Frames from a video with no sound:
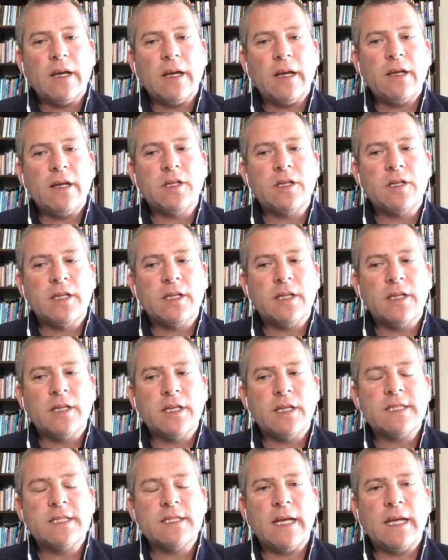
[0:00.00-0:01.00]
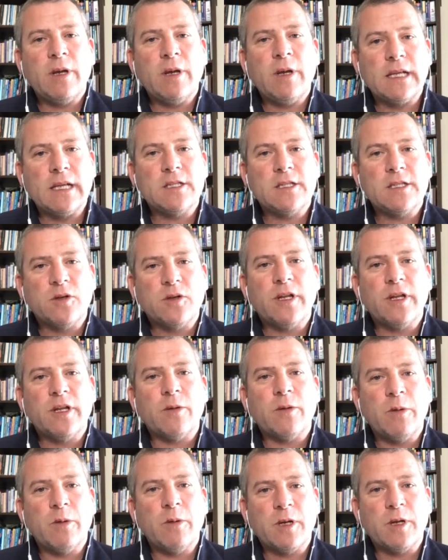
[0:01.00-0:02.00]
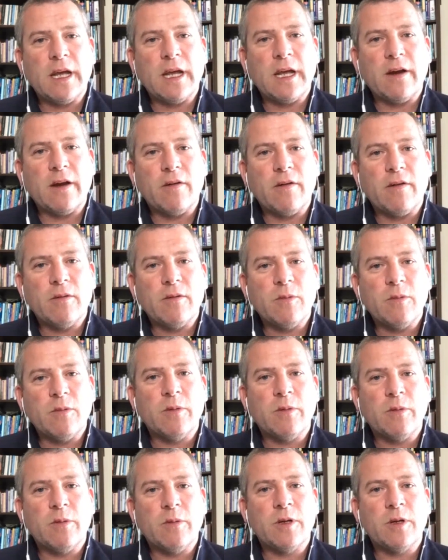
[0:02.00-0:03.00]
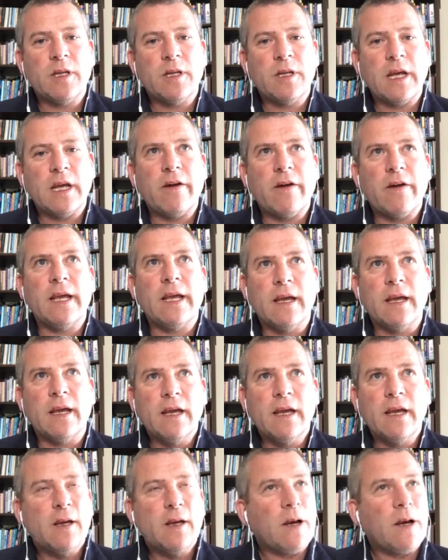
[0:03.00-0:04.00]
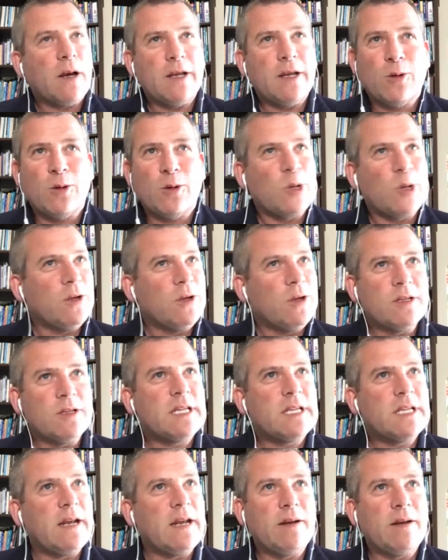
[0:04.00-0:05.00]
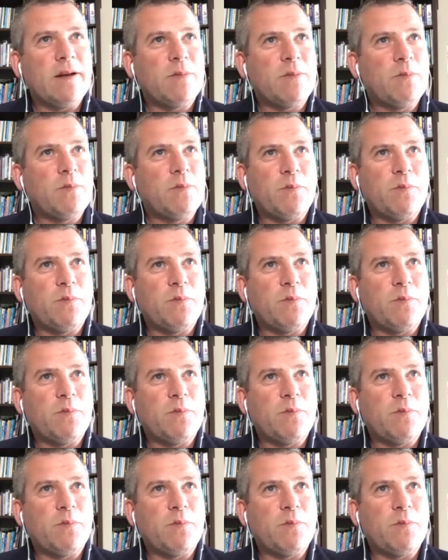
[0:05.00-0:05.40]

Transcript: to this day we can tell the story that we were there. We were there, and I totally understand.